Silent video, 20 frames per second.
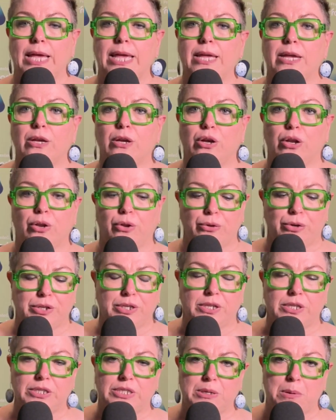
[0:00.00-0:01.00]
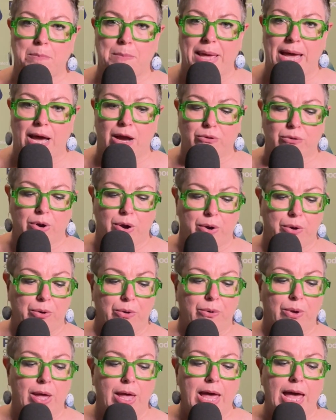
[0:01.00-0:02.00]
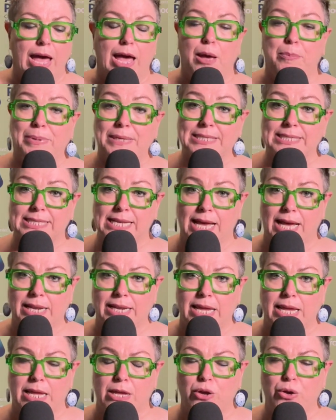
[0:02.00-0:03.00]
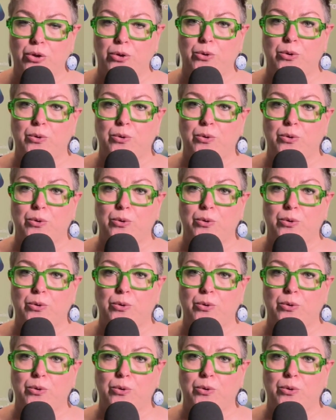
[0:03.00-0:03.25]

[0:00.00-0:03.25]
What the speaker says: included Mauro Pisani, who